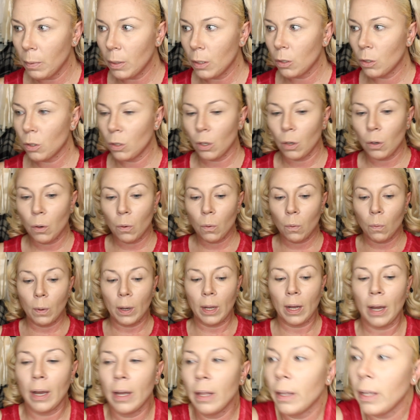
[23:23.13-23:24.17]
So
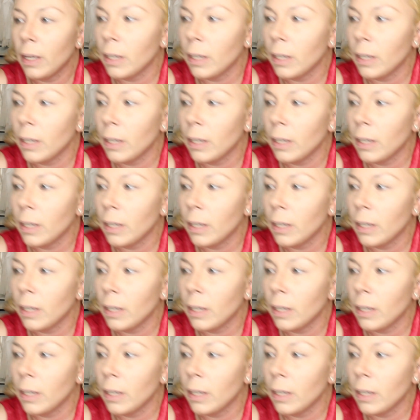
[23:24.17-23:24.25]
what I